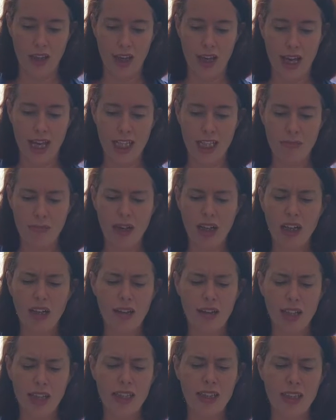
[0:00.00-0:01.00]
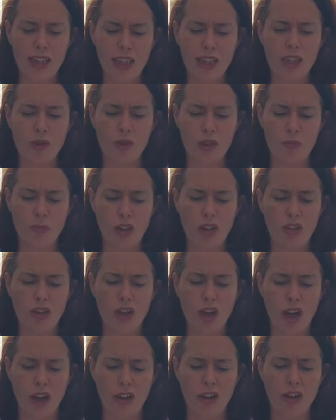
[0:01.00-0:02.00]
As burial incense was burned to
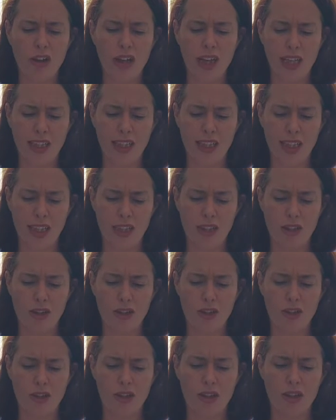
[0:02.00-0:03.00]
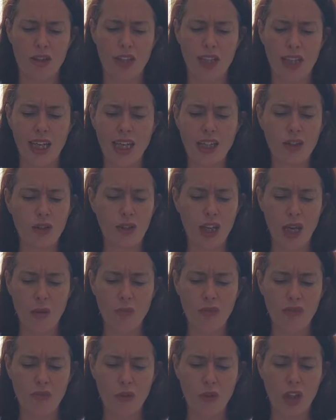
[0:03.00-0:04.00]
honor your ancestors, the kings who came
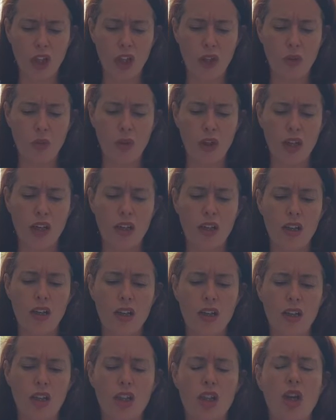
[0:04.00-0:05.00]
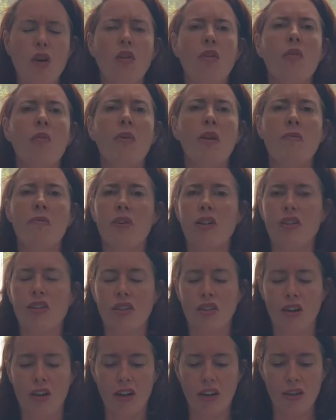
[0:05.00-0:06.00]
before you, so it will be burned
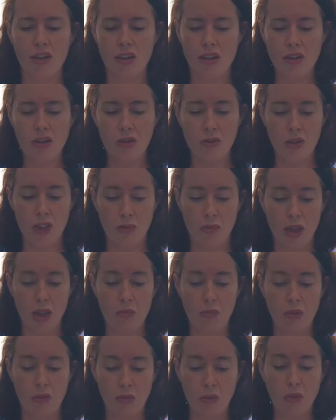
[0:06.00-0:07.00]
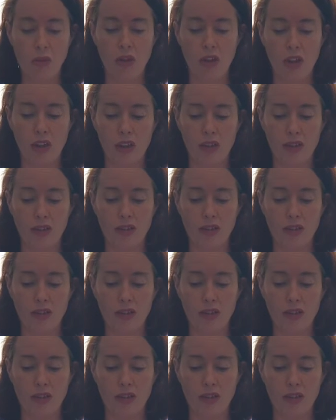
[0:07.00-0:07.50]
to honor you as people mourn.